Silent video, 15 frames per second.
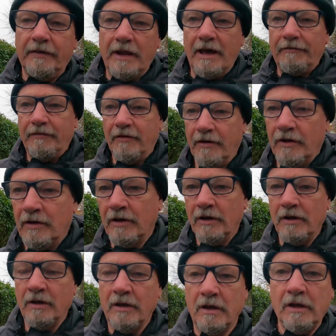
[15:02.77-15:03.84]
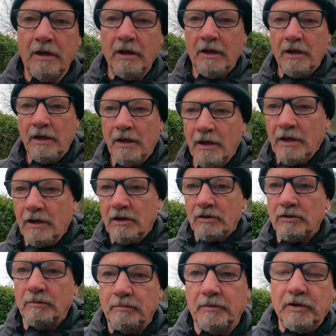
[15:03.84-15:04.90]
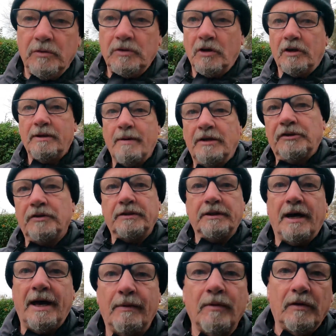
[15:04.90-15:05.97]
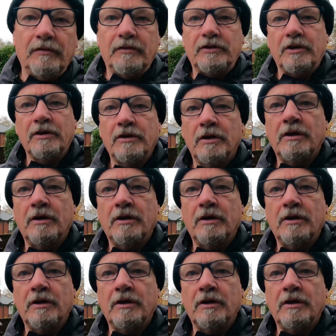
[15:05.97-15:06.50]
of an effort, some do documentary type ones,